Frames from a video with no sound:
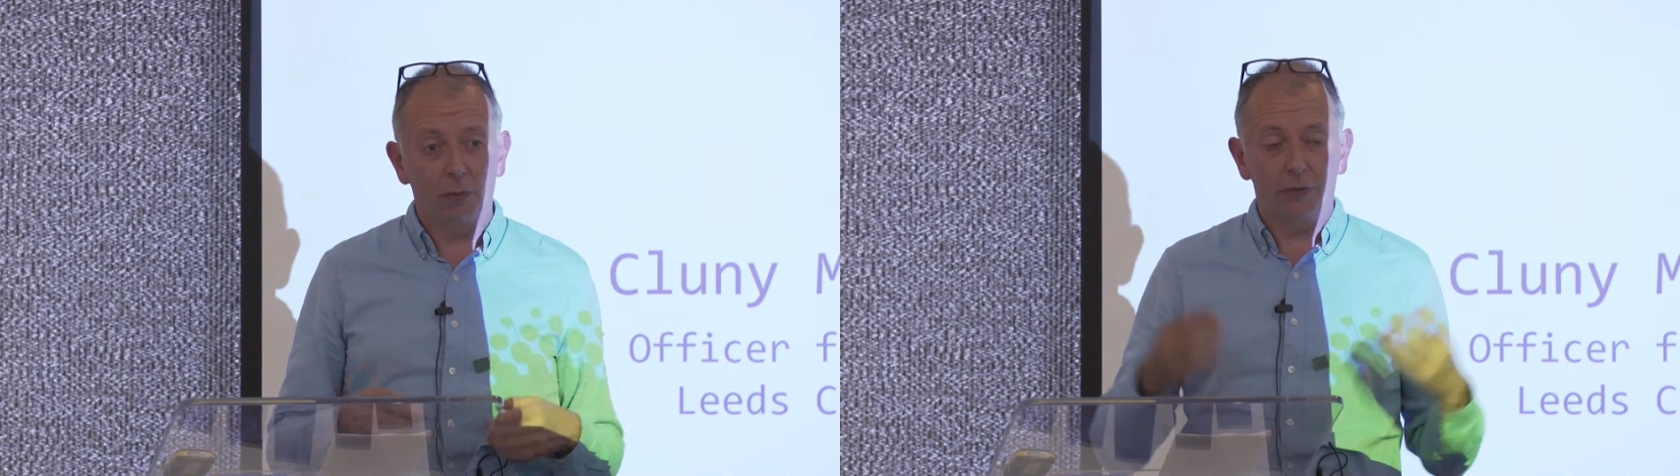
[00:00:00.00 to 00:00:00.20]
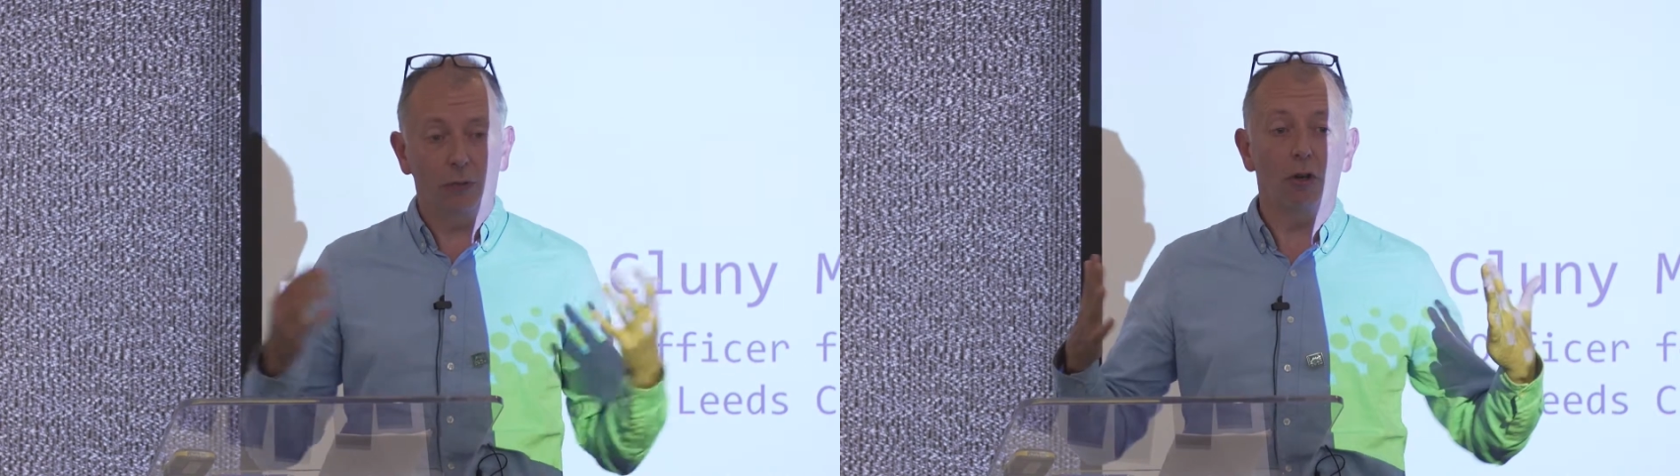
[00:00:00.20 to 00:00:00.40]

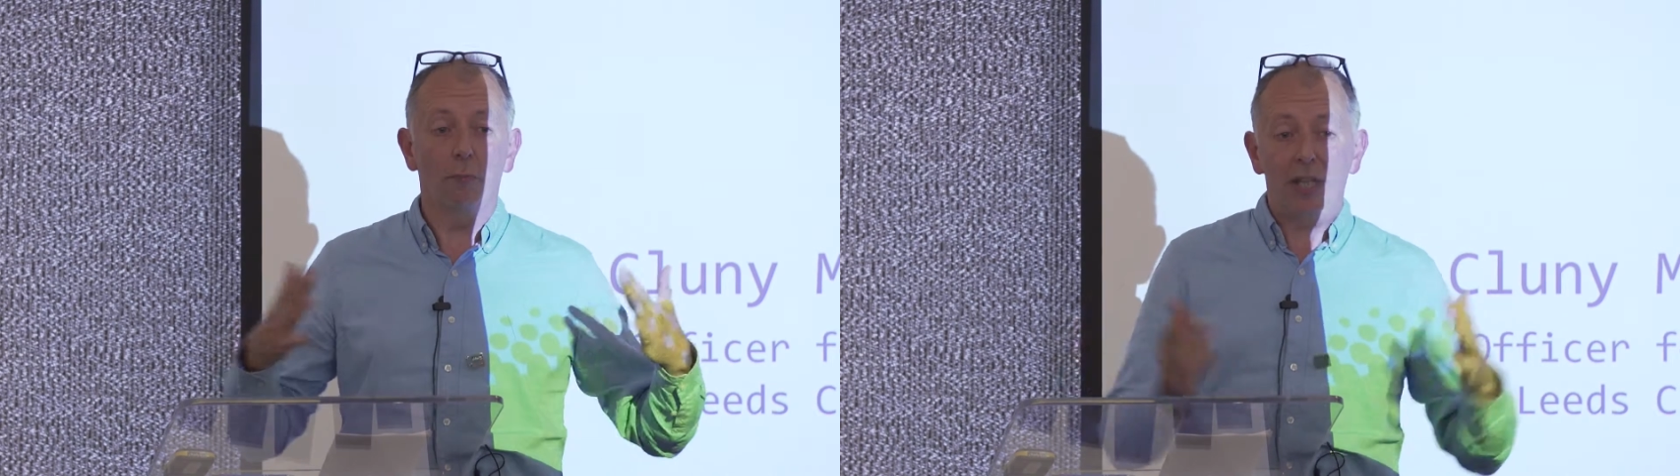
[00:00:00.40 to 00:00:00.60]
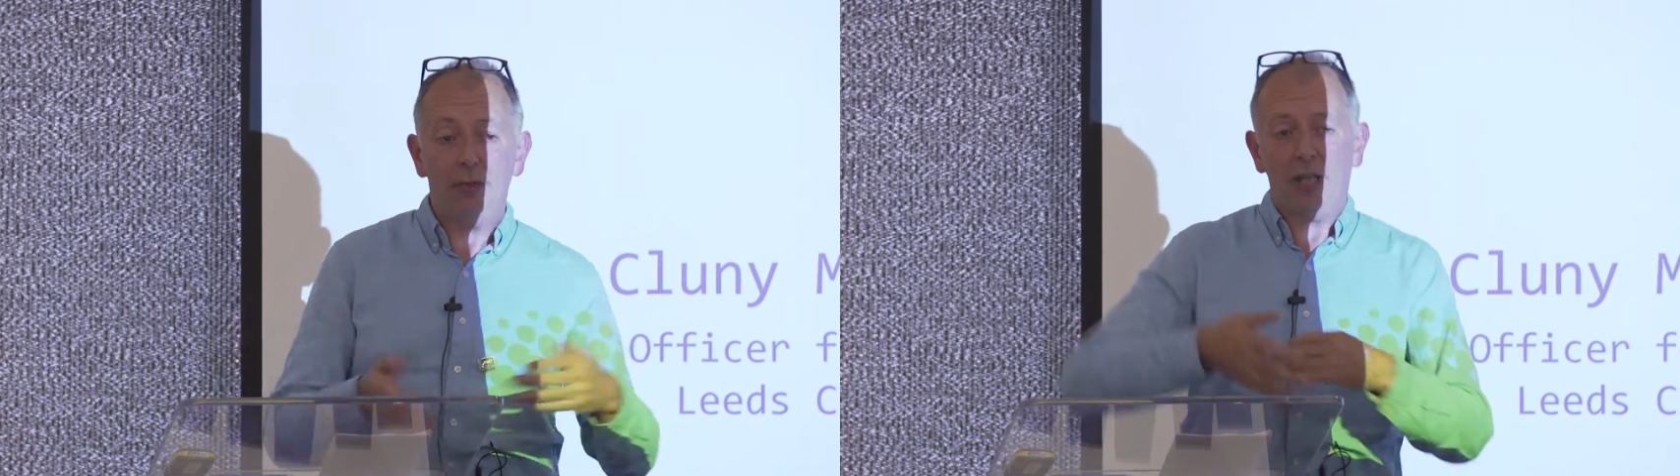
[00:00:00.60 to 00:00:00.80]
We've got a
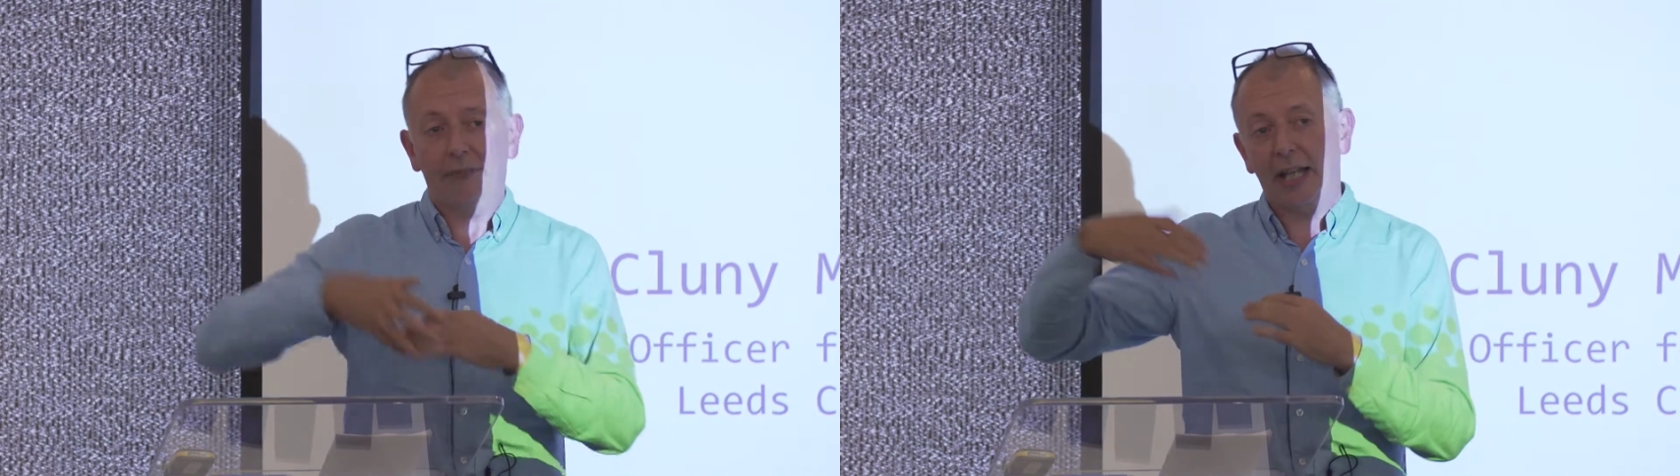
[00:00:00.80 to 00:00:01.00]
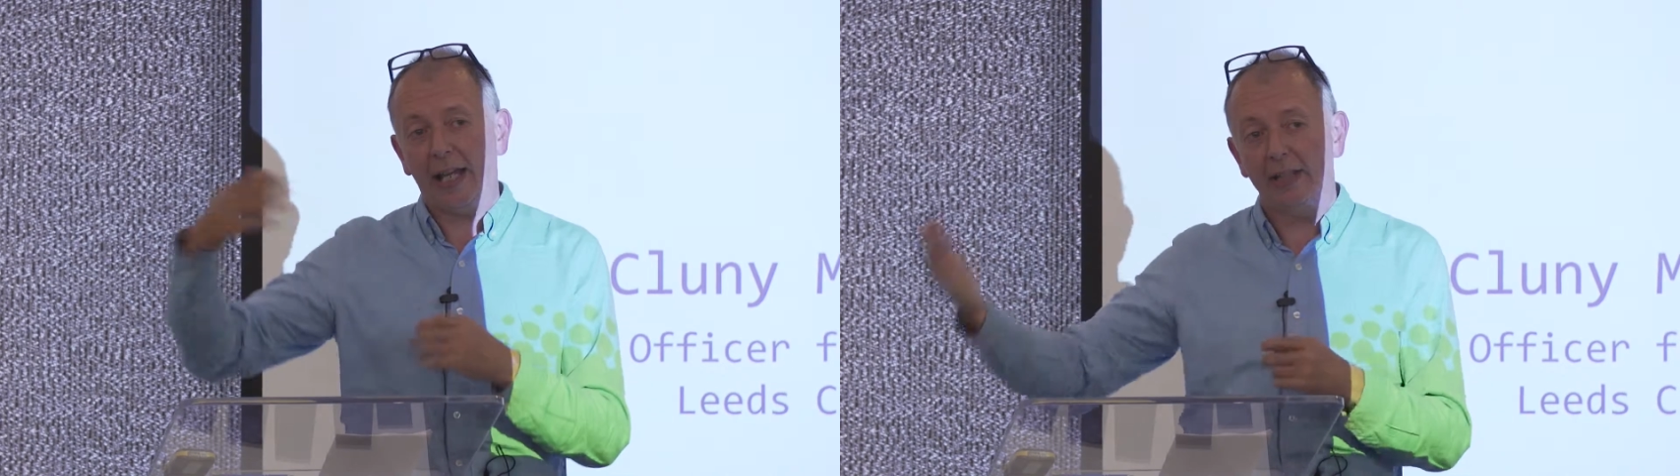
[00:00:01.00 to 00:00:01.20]
bid. We
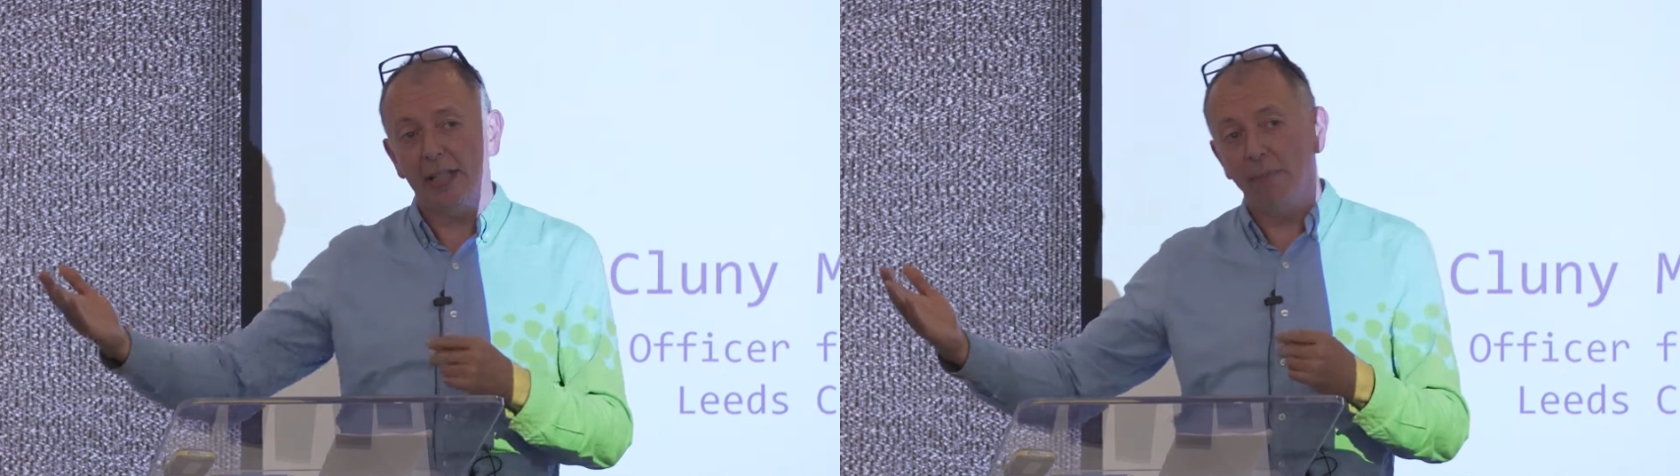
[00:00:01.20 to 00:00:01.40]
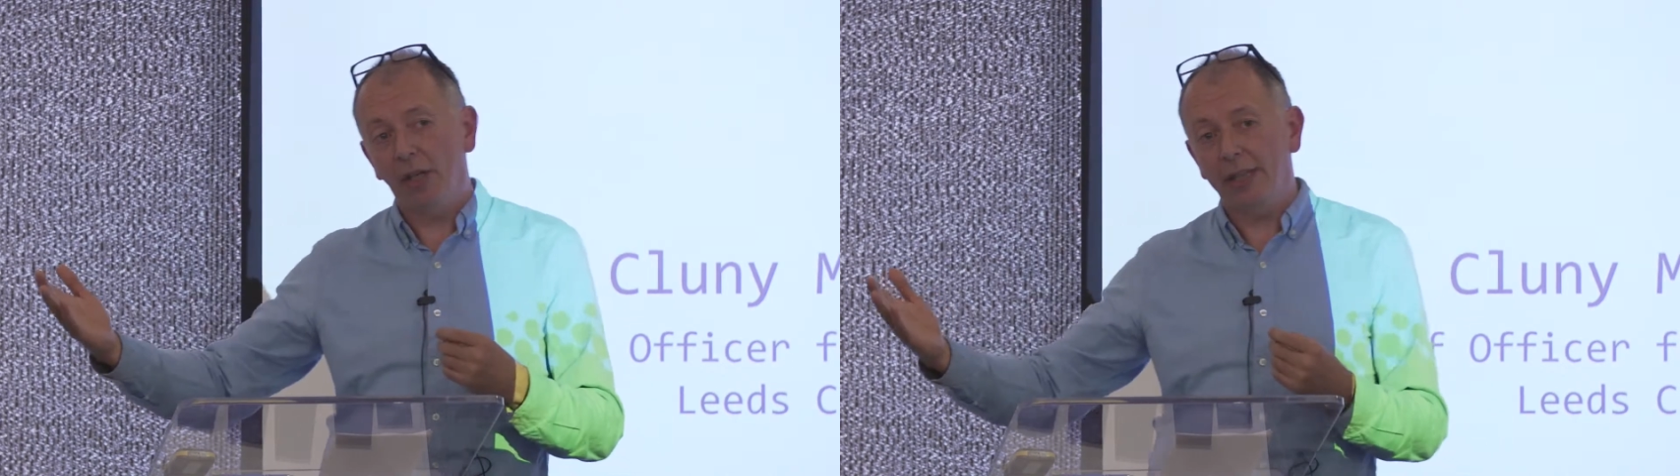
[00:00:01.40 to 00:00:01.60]
have to hand it
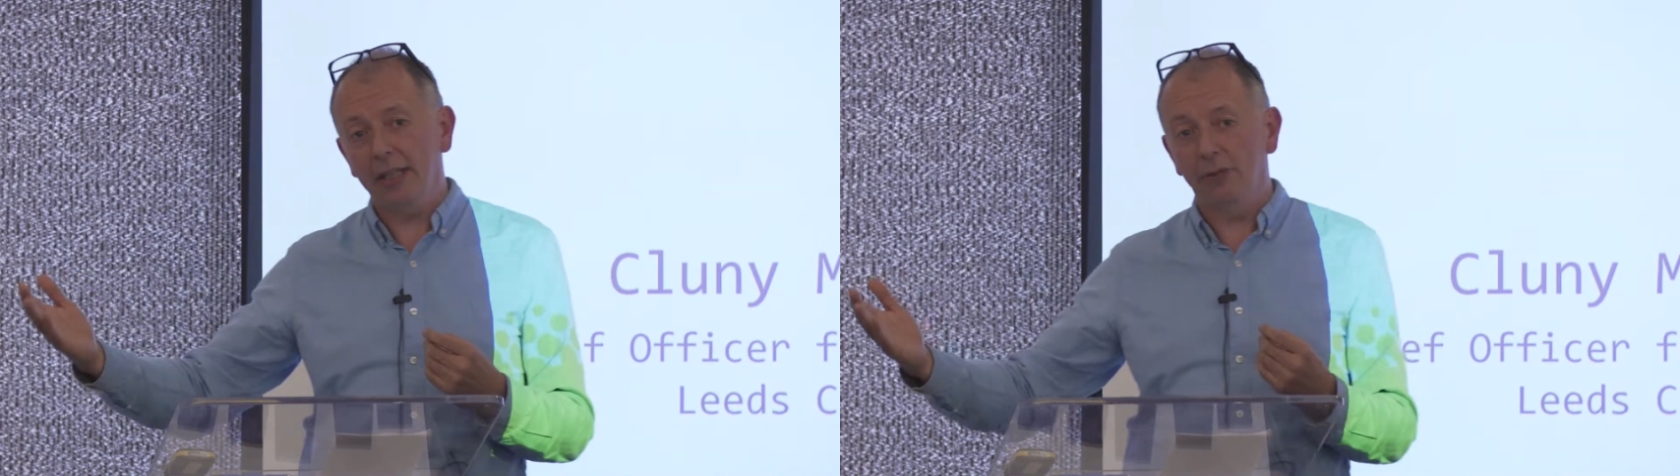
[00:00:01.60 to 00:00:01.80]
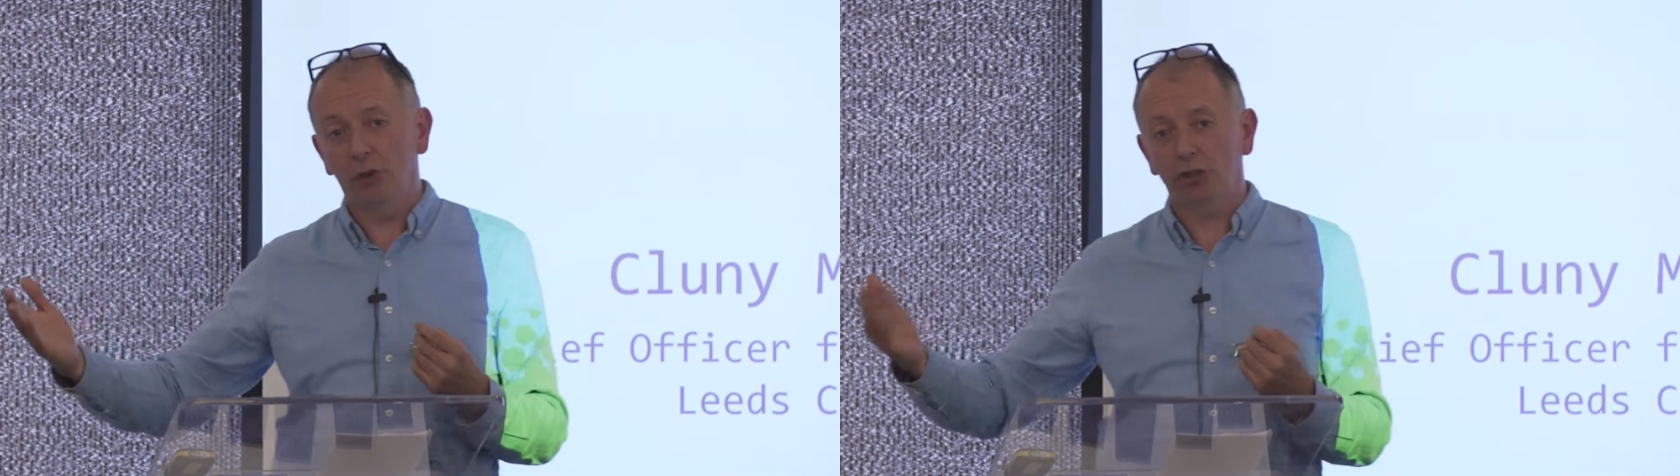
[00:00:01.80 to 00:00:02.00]
in by the
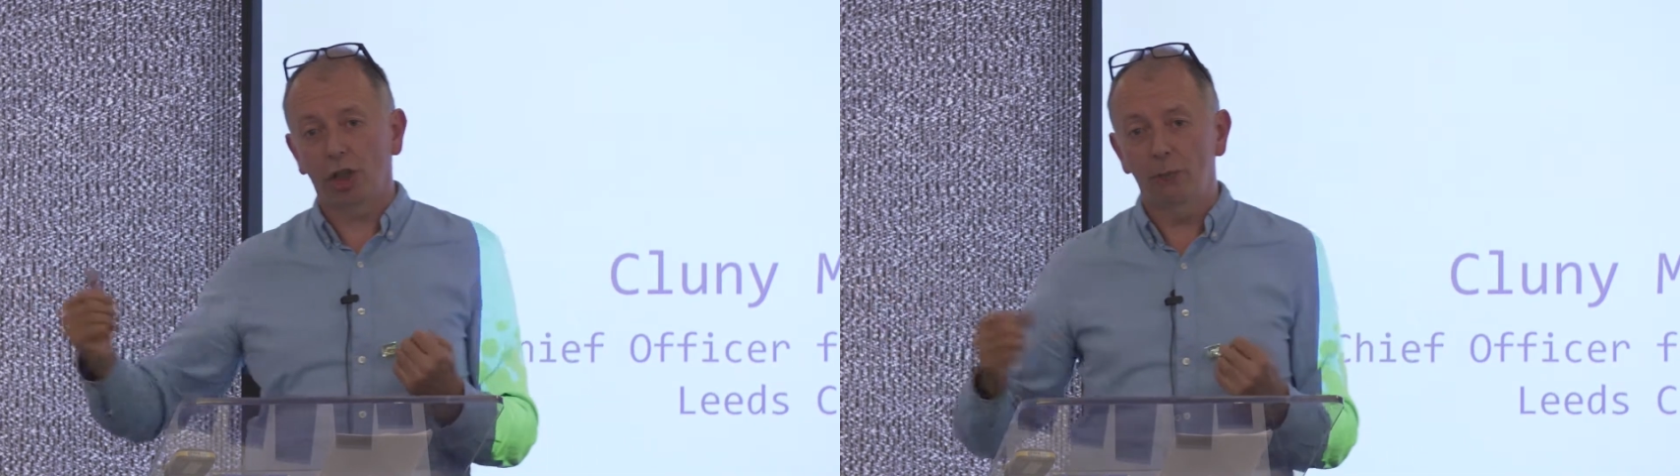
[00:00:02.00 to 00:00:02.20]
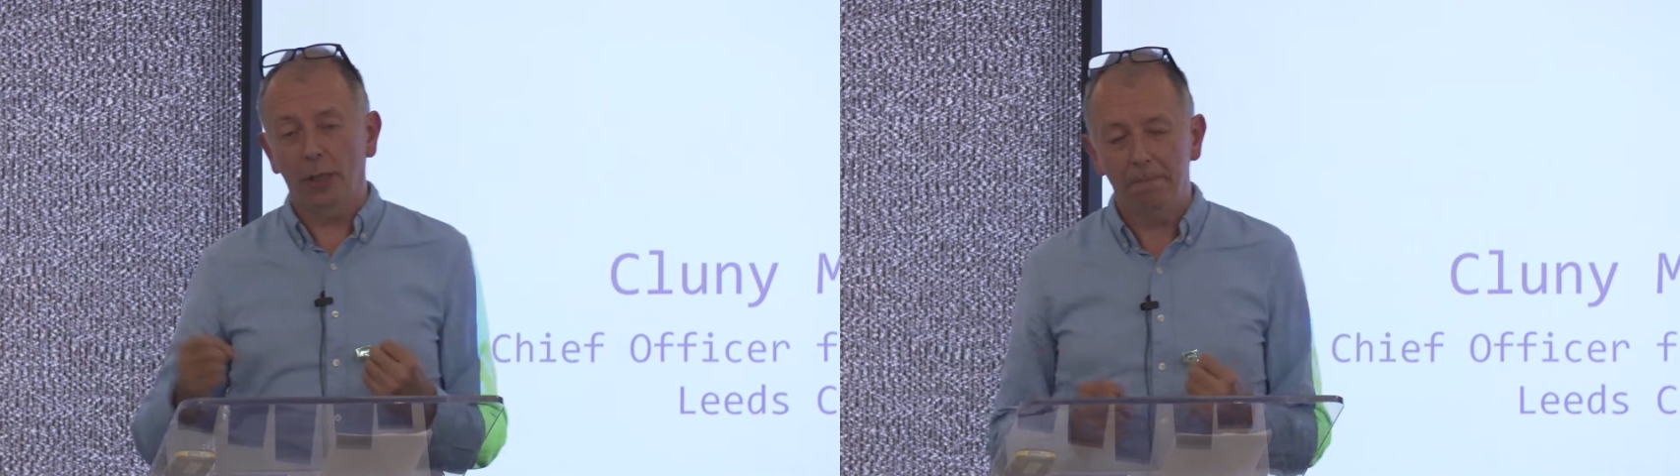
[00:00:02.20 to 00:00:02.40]
end of
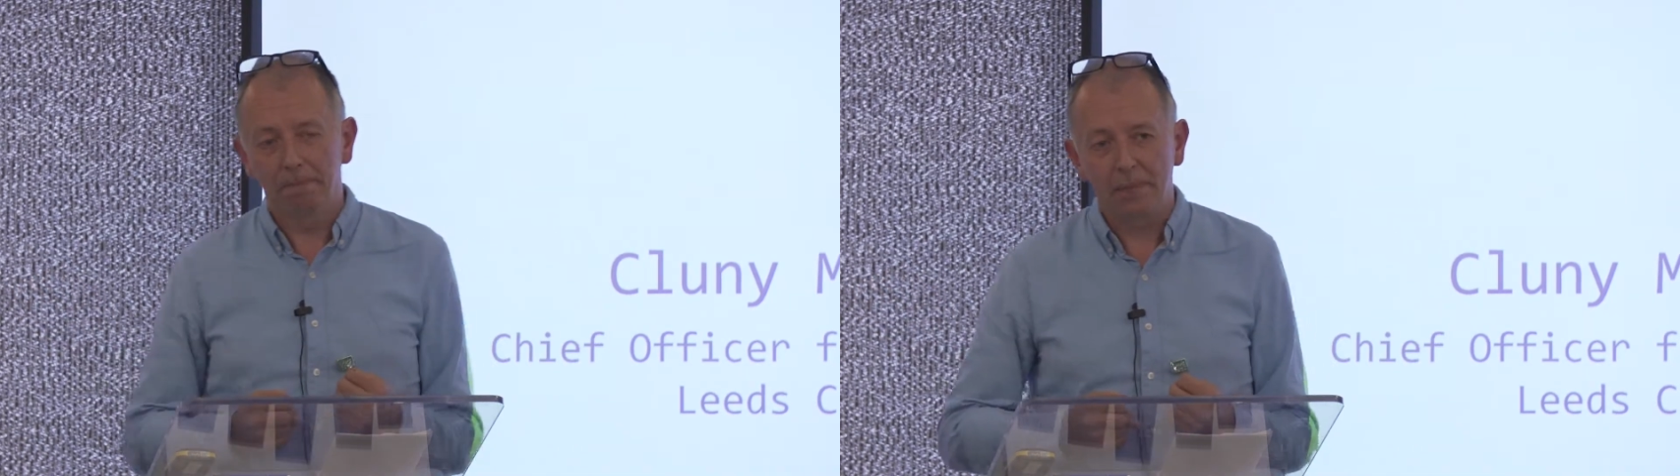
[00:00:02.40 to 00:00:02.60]
October.